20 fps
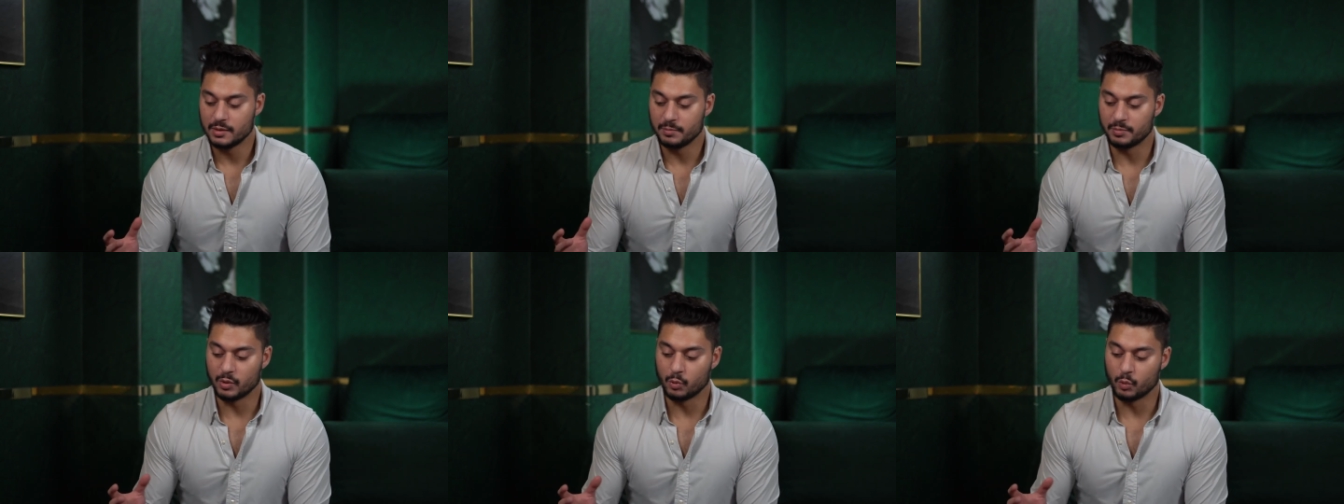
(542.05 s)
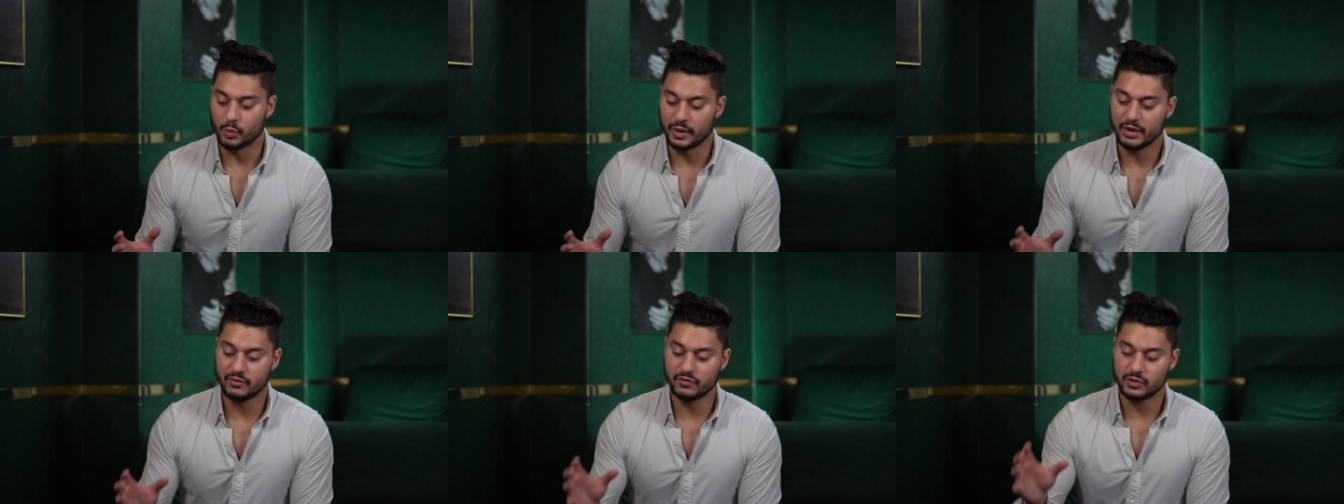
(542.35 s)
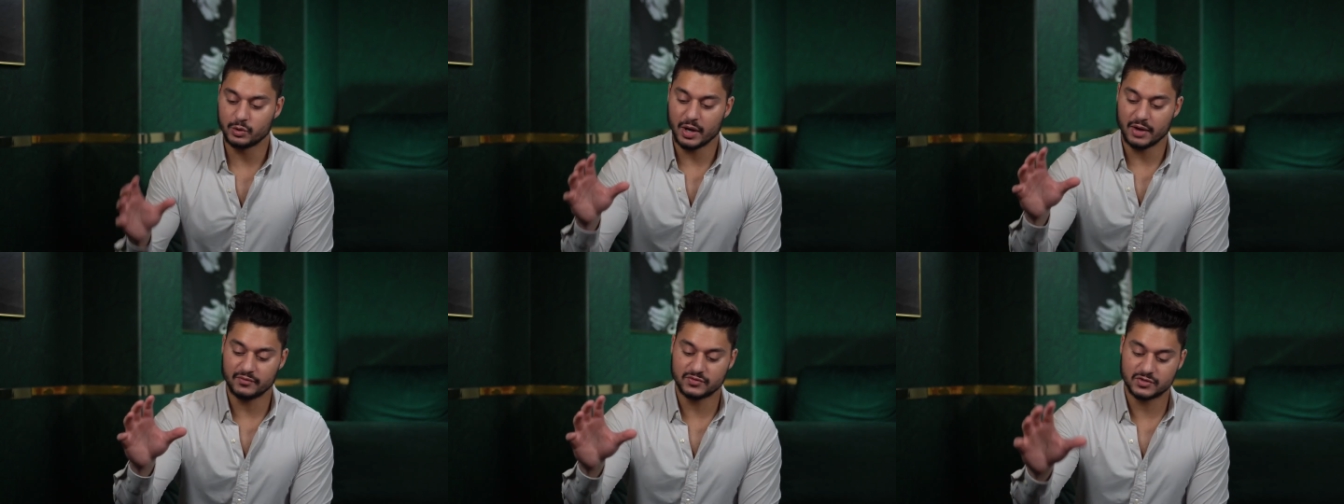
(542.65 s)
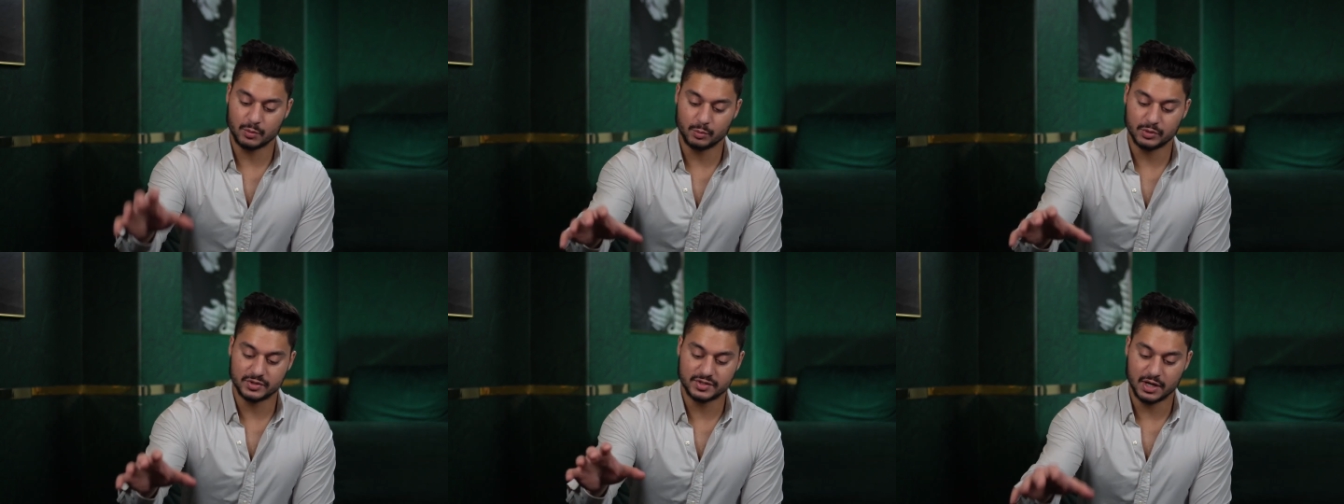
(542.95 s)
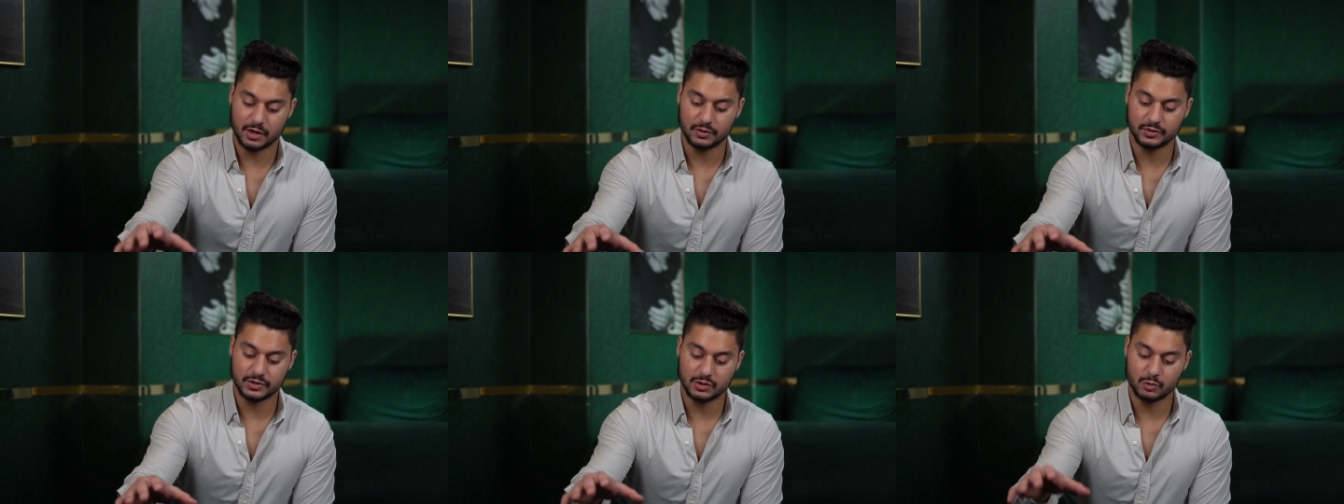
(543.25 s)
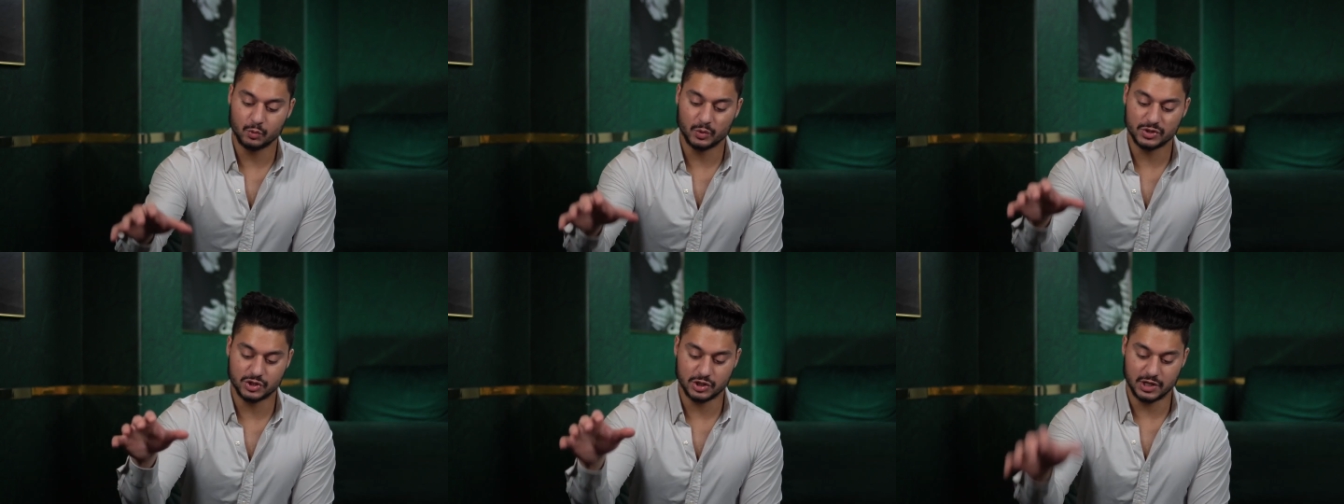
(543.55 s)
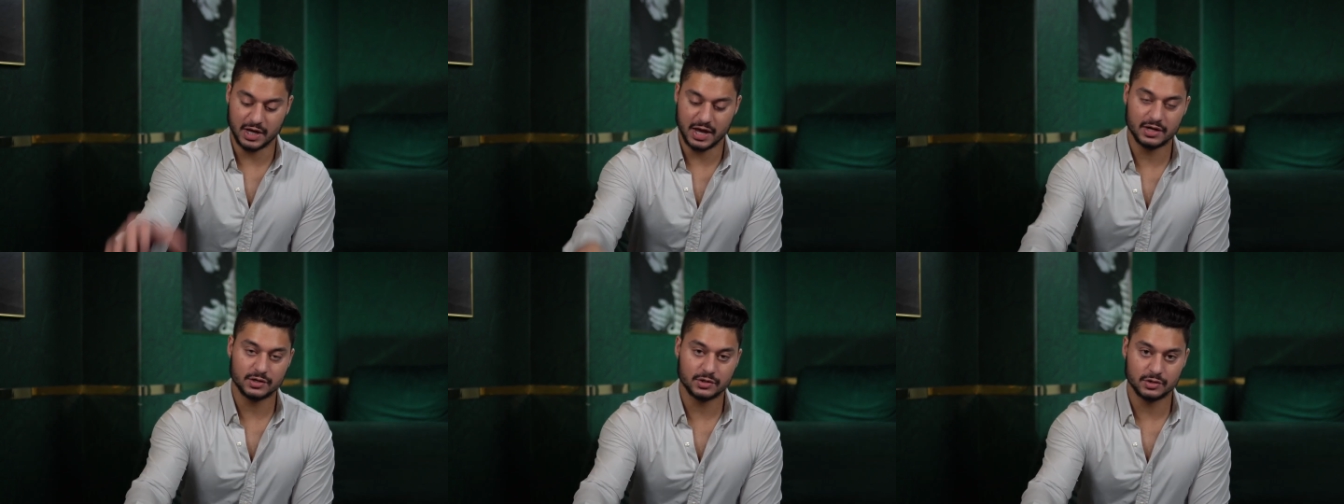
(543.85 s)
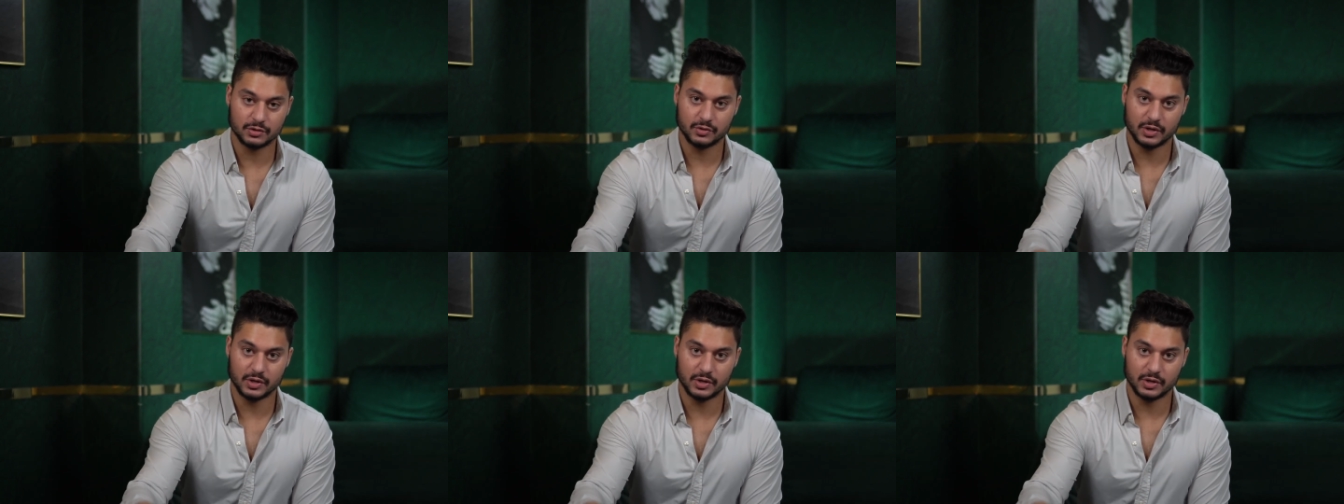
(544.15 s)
But whenever you have someone telling you what you can't do